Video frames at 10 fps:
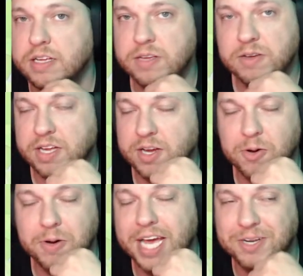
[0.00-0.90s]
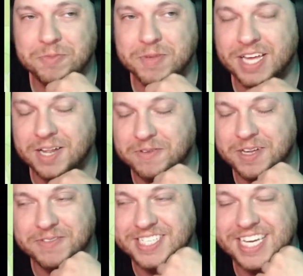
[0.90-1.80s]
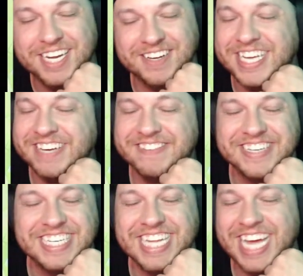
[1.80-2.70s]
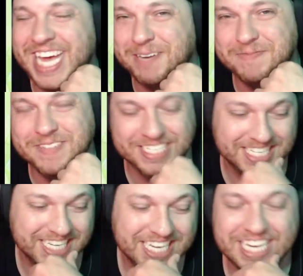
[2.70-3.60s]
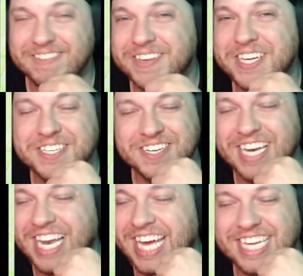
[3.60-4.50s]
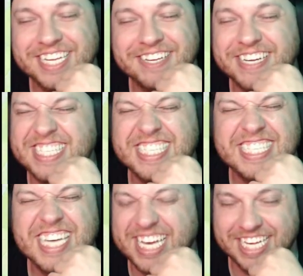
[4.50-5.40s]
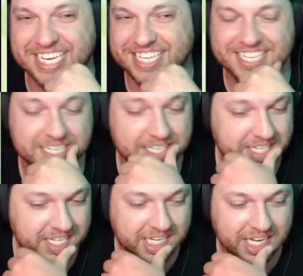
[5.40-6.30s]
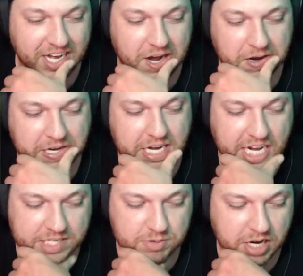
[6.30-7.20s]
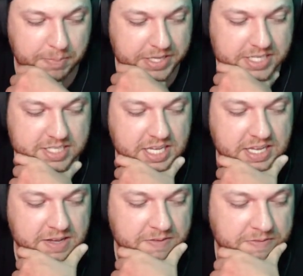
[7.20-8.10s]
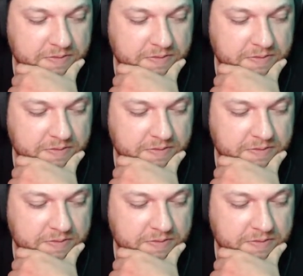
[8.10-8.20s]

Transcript: you can go hate on me, elf lovers, I don't give a damn. If you don't like it, you can suck it. Okay, next one up is the